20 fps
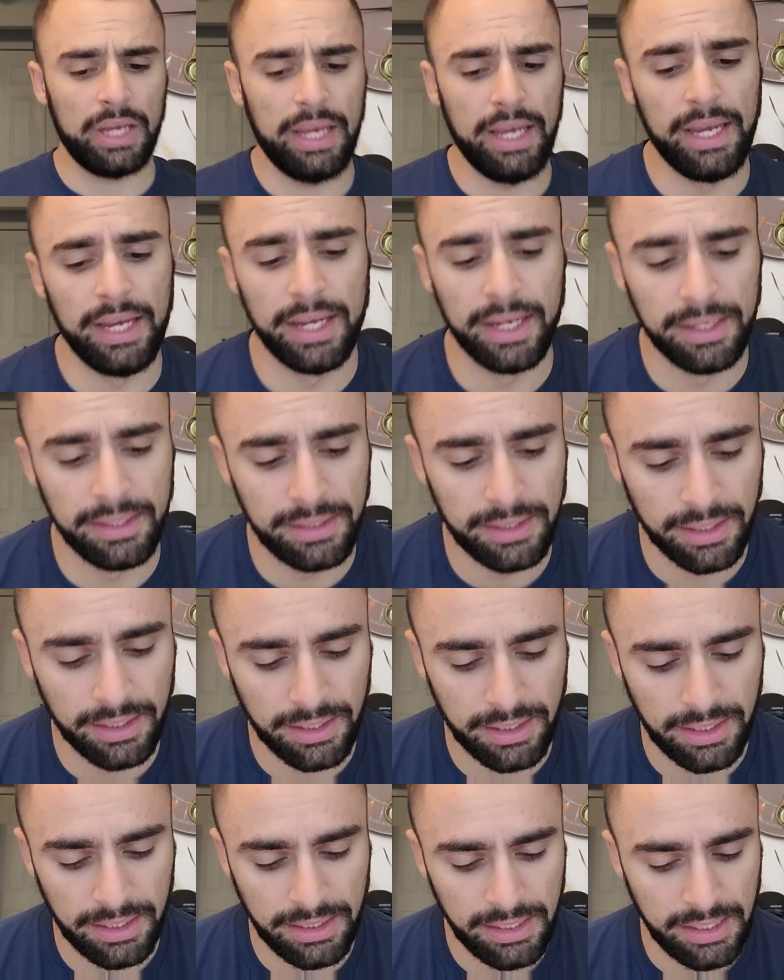And
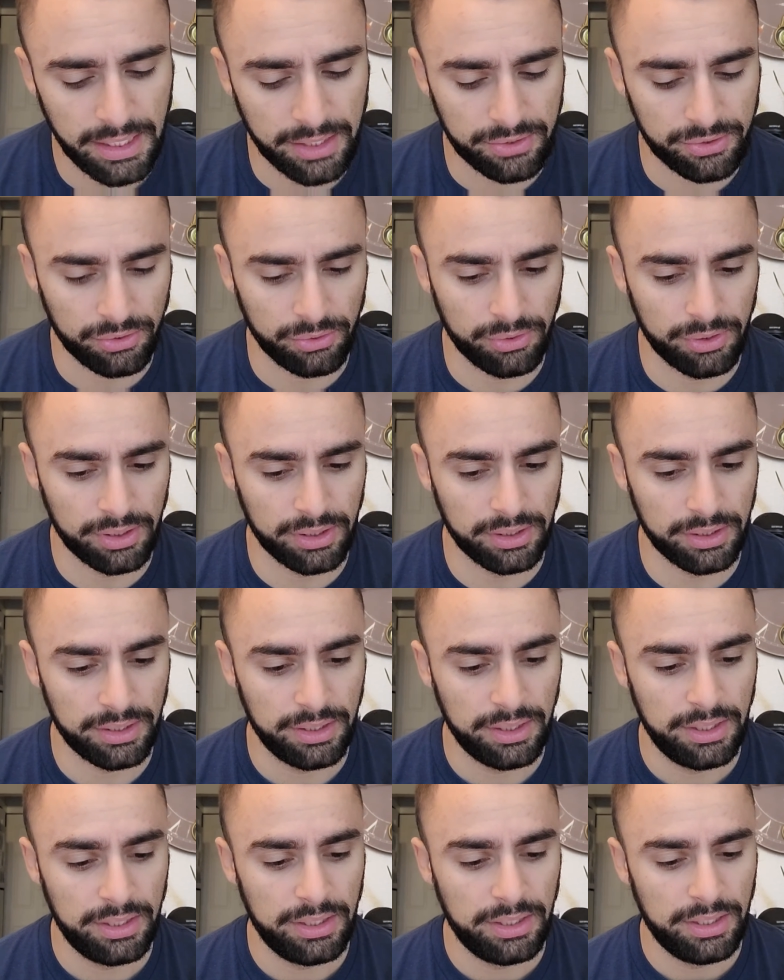yeah, so
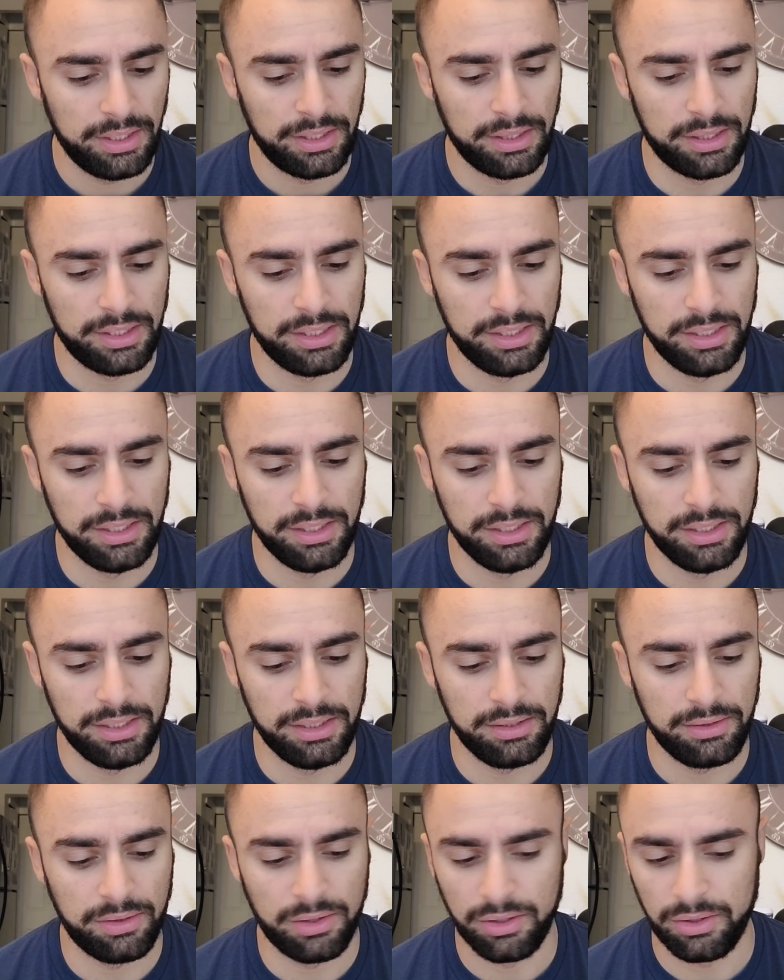the
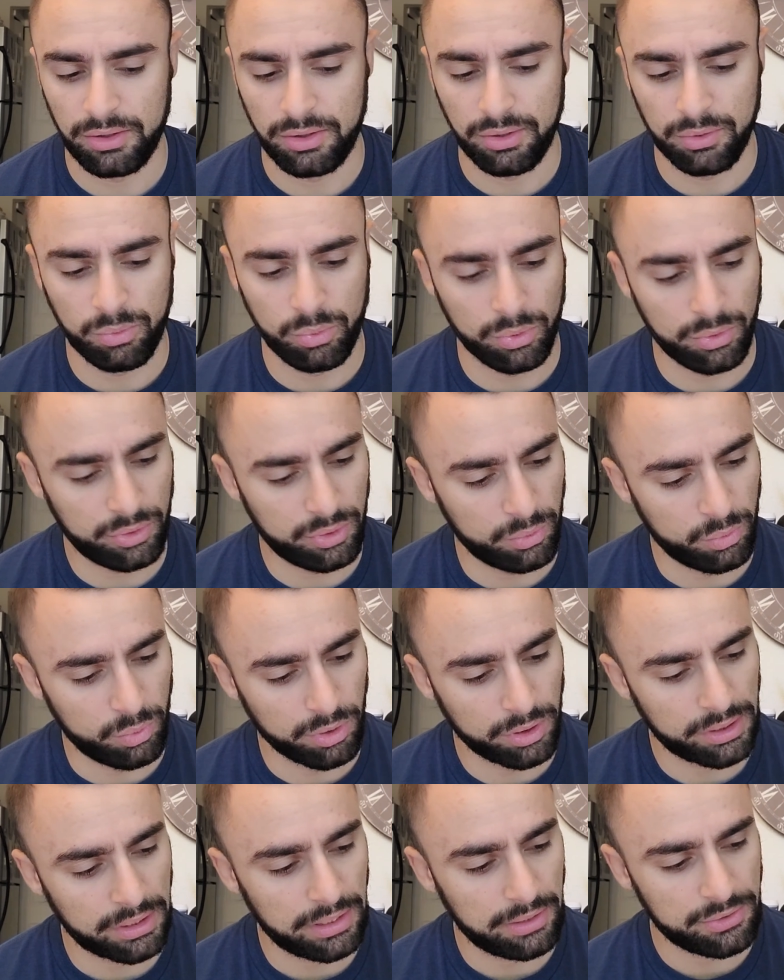
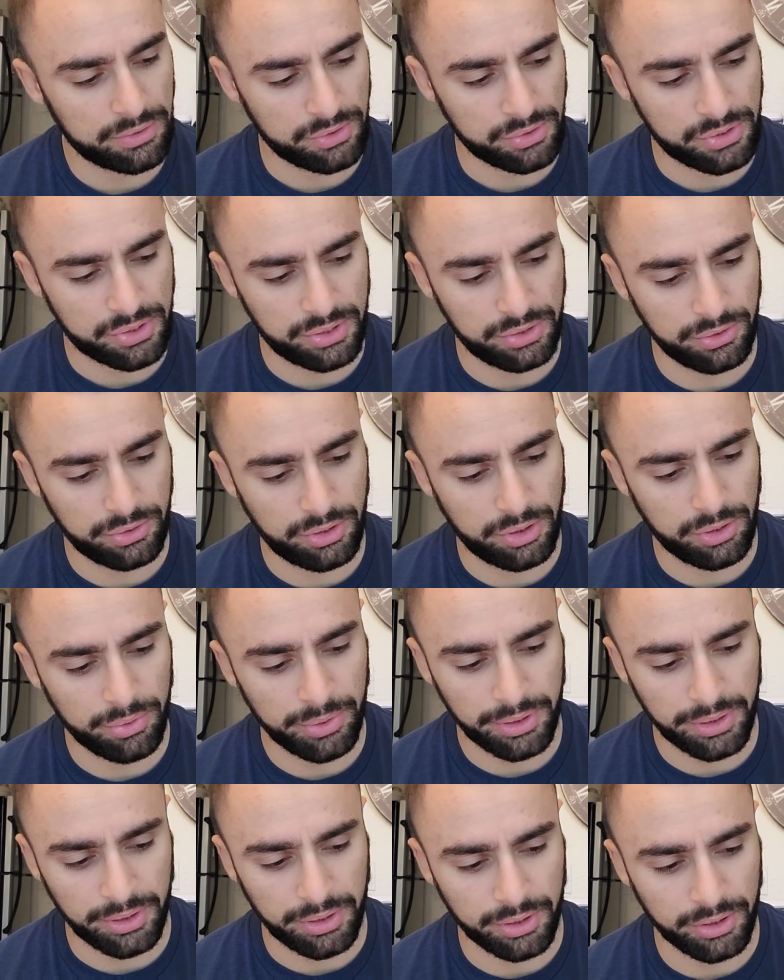workouts are still
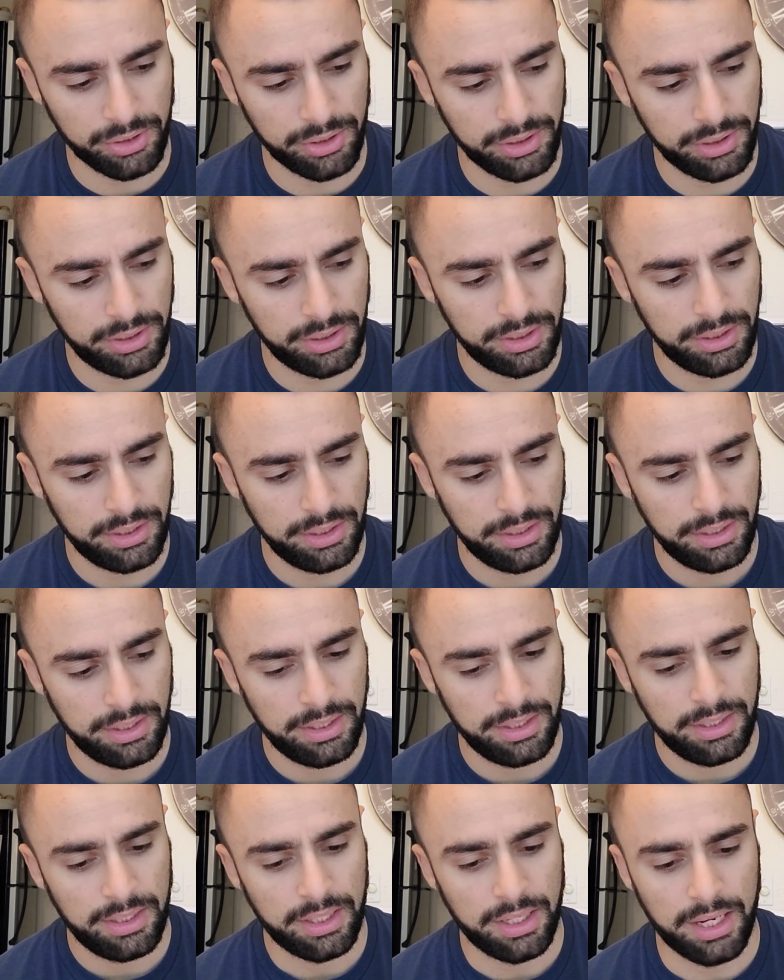going good.
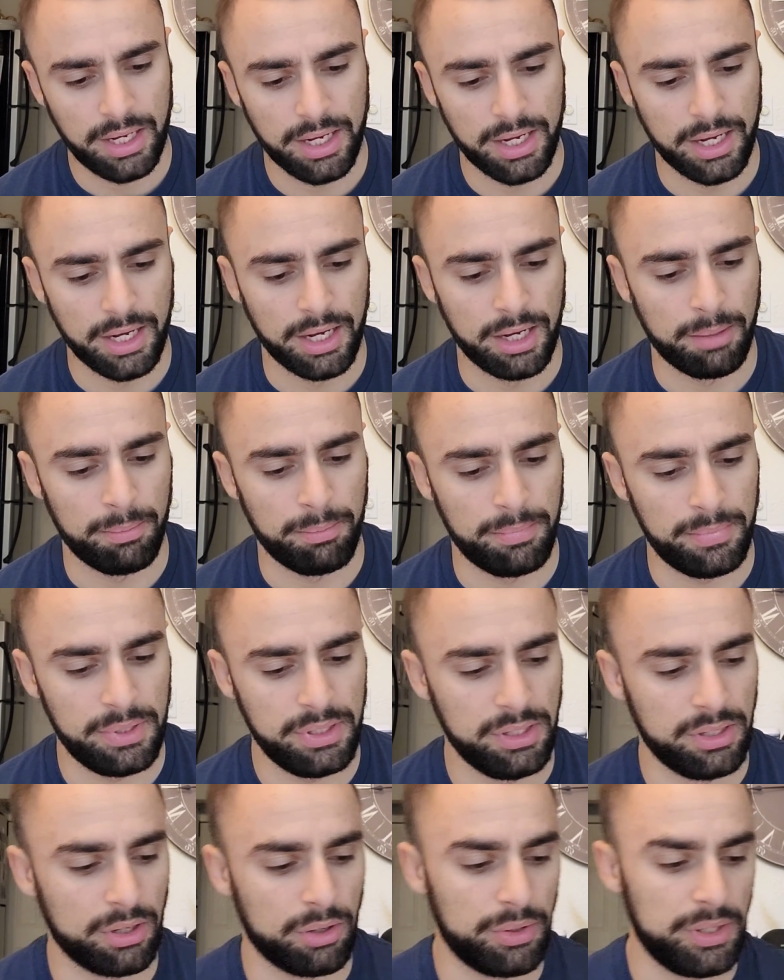
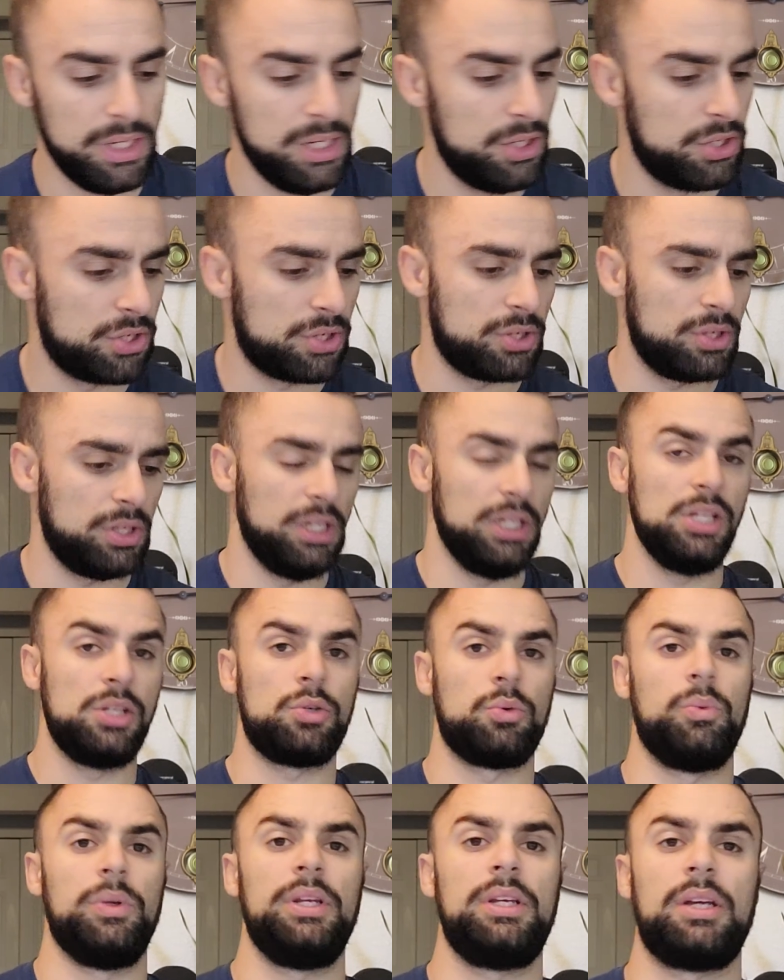
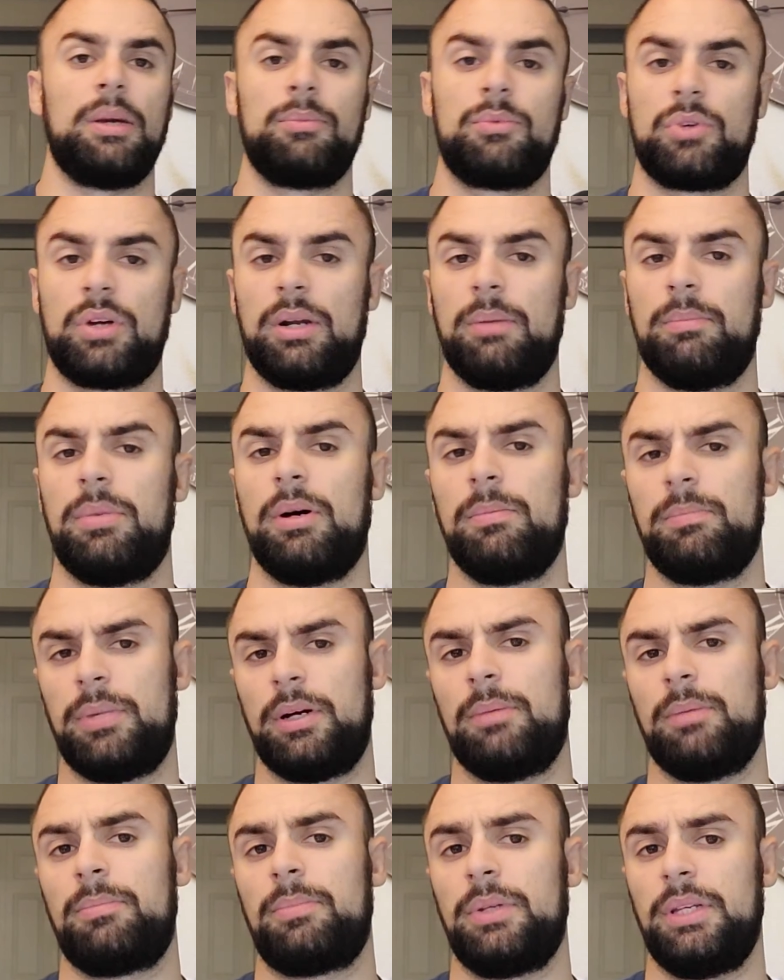Each week I'm trying to bump
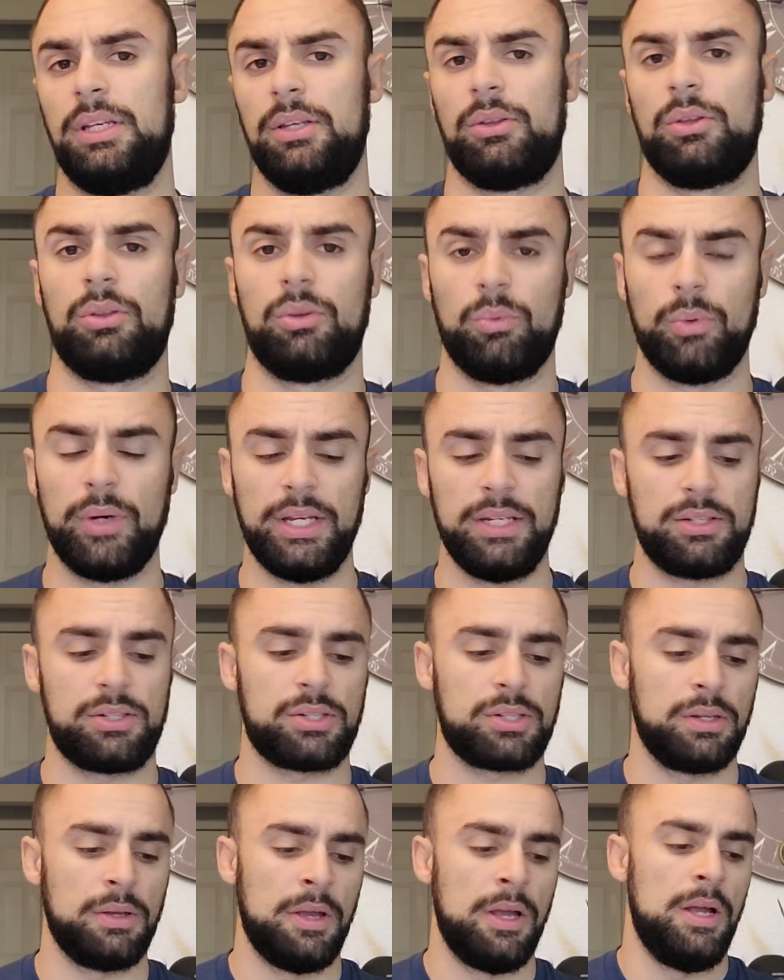up either the weights,